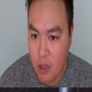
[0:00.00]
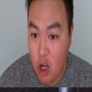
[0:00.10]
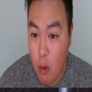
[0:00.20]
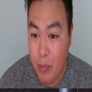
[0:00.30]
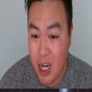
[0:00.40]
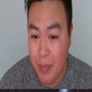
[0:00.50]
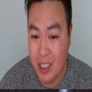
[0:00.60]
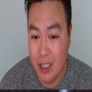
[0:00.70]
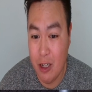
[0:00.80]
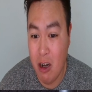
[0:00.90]
Open up
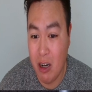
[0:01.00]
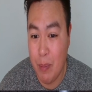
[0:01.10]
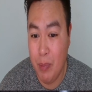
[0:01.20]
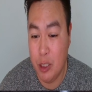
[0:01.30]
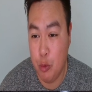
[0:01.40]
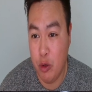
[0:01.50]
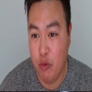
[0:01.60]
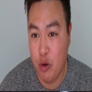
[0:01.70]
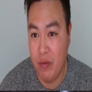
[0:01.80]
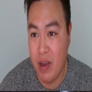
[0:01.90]
as a dog at plus
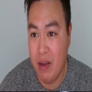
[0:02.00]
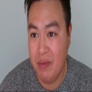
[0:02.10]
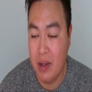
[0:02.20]
145.